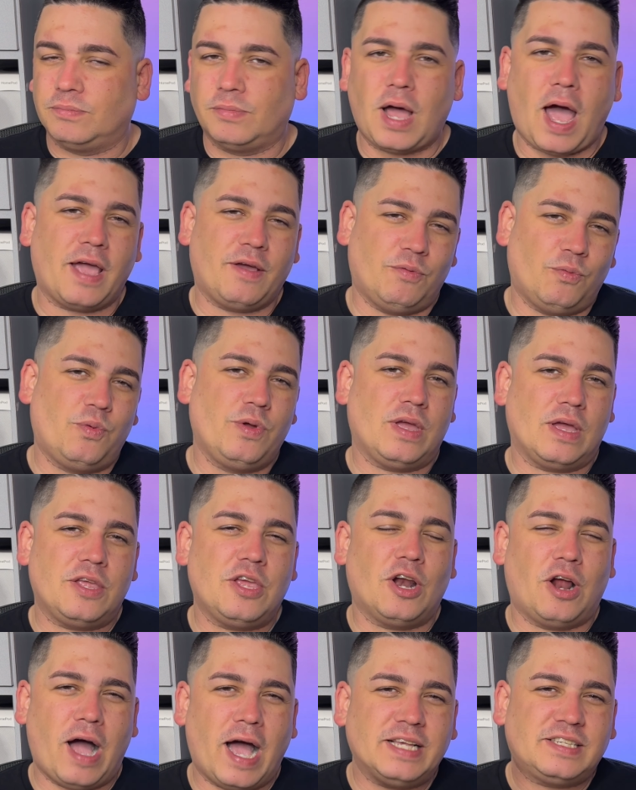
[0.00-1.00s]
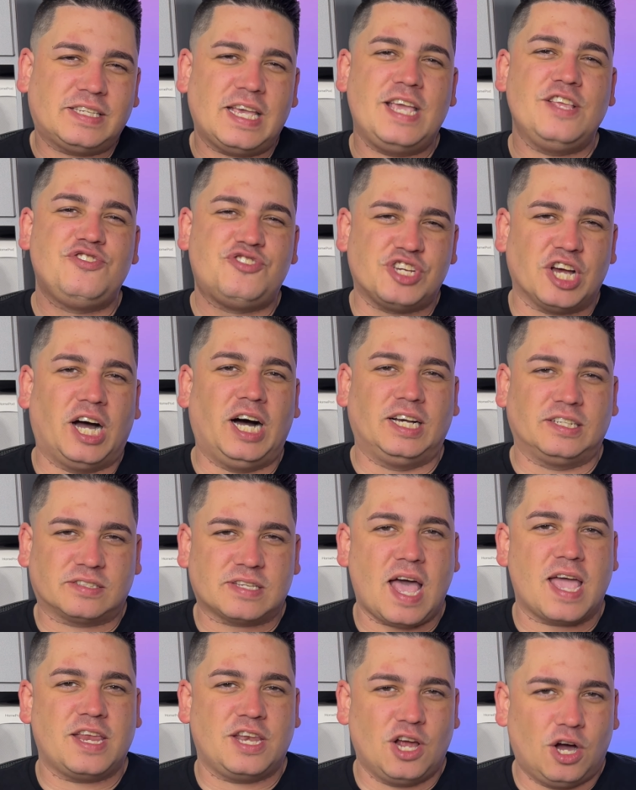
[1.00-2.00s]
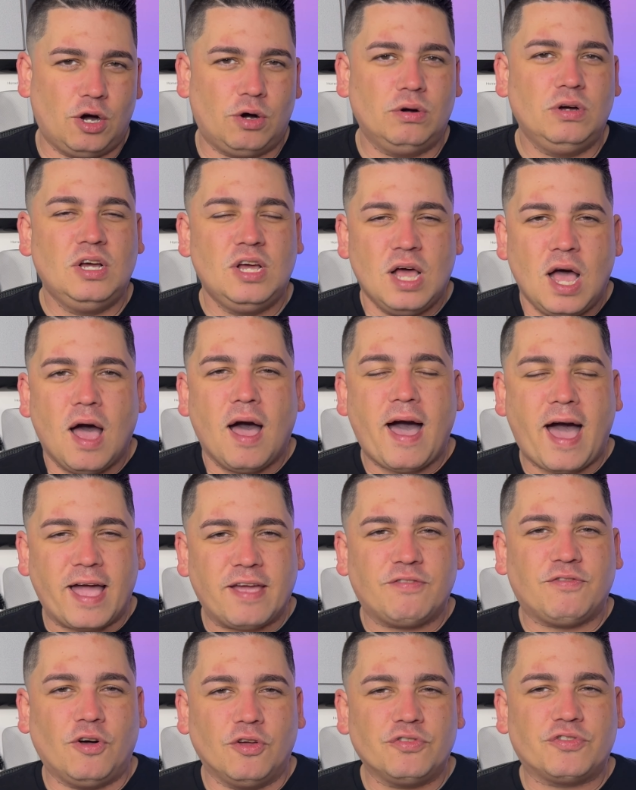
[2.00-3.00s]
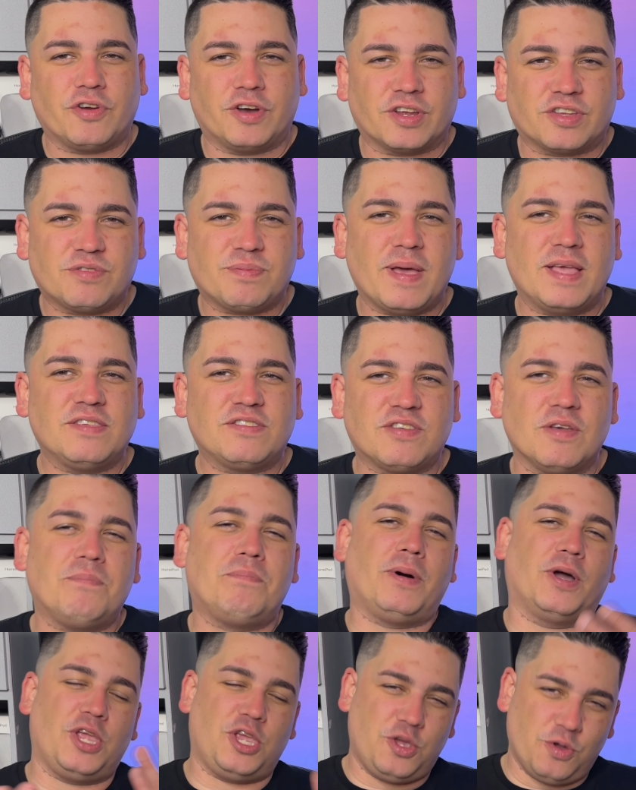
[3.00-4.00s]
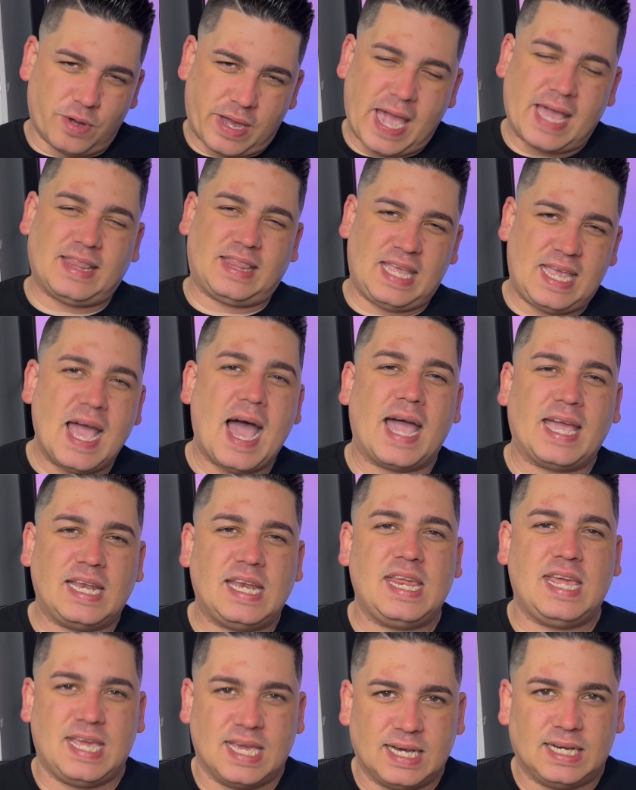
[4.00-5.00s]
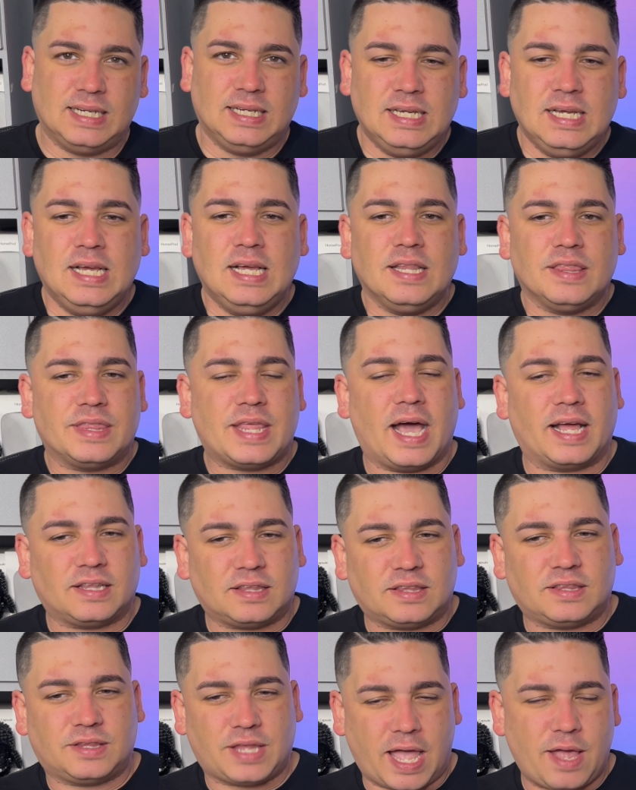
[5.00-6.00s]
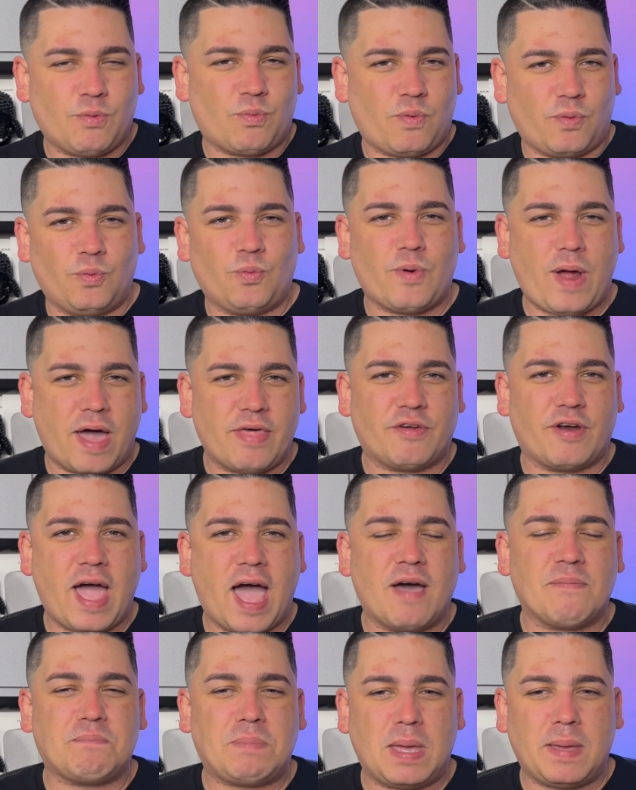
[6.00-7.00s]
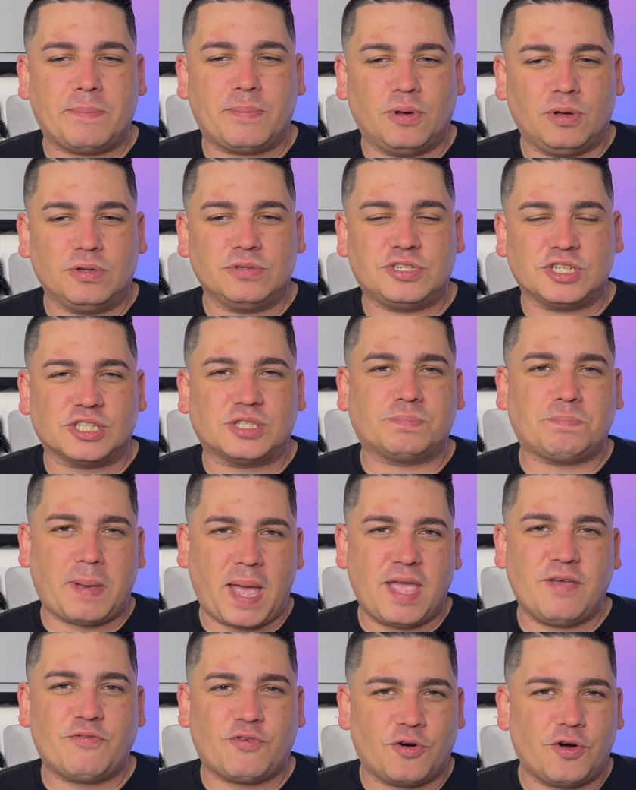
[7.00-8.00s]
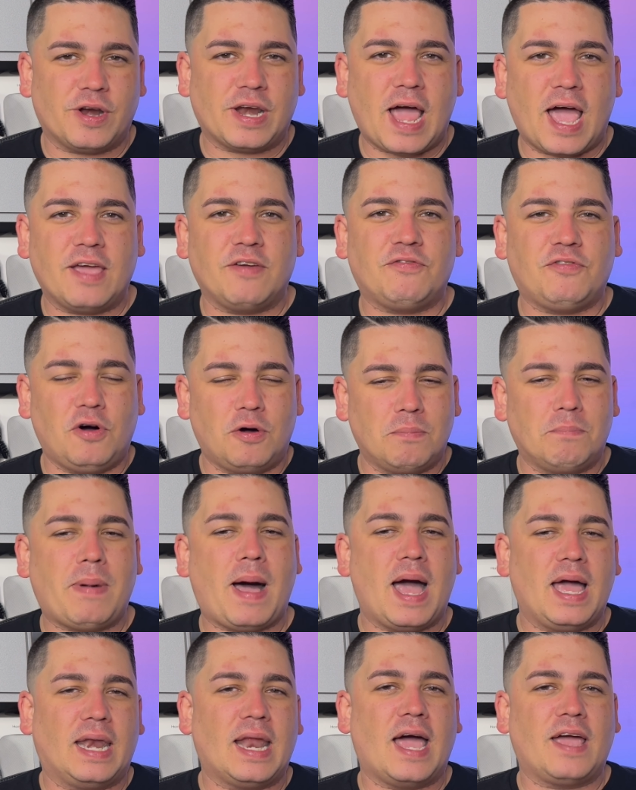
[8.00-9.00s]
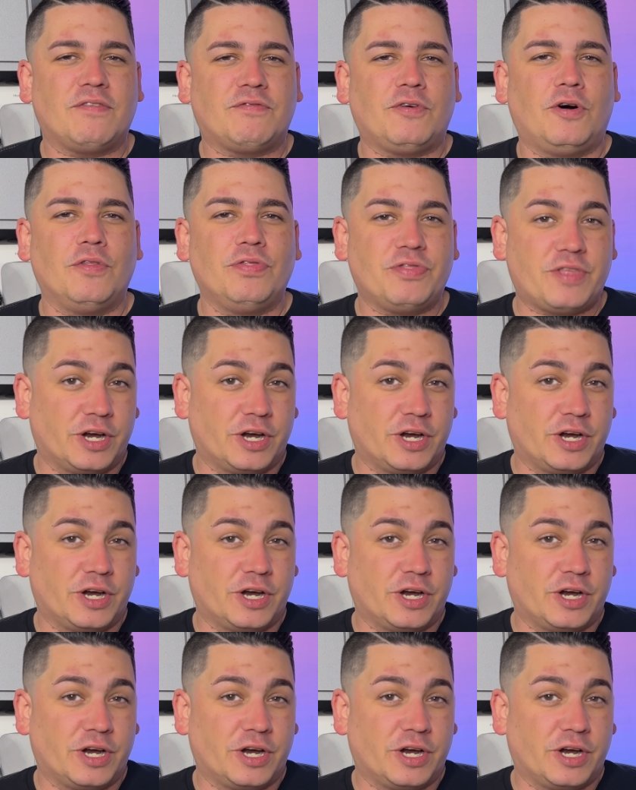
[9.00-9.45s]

I say just. I know iPhones are expensive, but you get the idea that they would rather have people just pay for an iPhone, buy an iPhone.